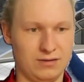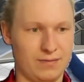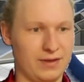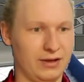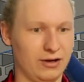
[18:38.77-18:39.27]

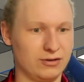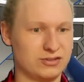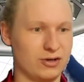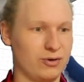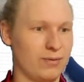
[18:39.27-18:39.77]
There you go.
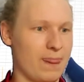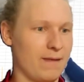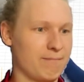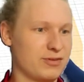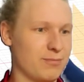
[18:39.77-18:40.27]
So
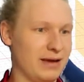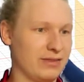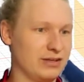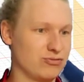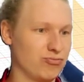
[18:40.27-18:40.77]
to make
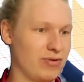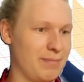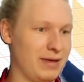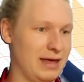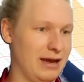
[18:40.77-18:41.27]
this rib
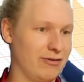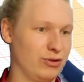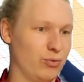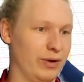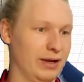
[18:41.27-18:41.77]
here in the
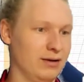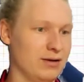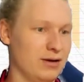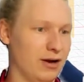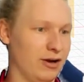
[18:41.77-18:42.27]
wing,
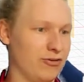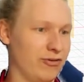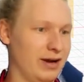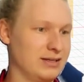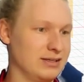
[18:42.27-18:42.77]
I
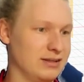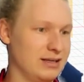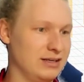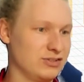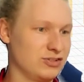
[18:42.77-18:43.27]
created
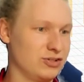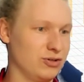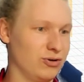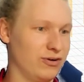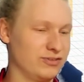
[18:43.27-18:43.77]
these
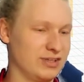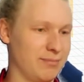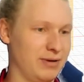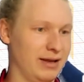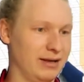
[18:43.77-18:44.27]
two offset
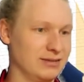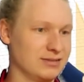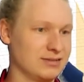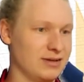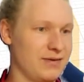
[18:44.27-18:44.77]

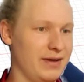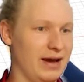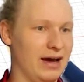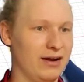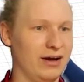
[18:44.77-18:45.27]
planes,
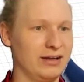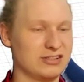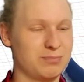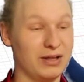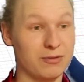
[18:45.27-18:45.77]
and I
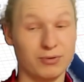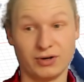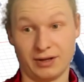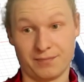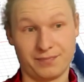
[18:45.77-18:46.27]
split the
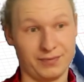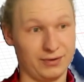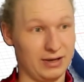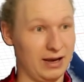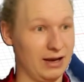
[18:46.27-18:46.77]
body,
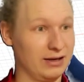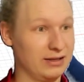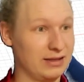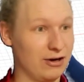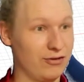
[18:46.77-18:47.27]
okay, and I did
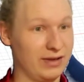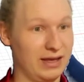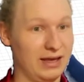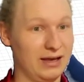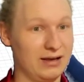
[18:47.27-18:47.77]
that over
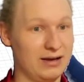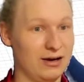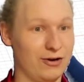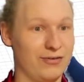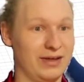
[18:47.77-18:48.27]
here
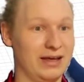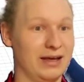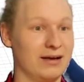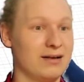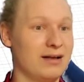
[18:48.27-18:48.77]
and over here,
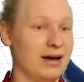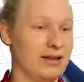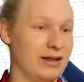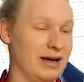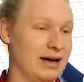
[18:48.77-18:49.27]
and
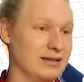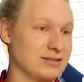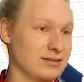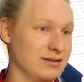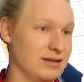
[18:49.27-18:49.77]
I had
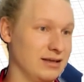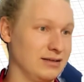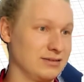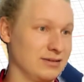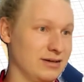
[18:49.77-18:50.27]

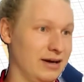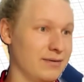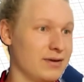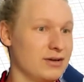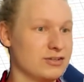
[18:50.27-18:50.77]
these, okay.
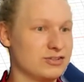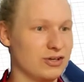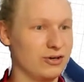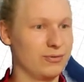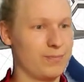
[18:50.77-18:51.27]
So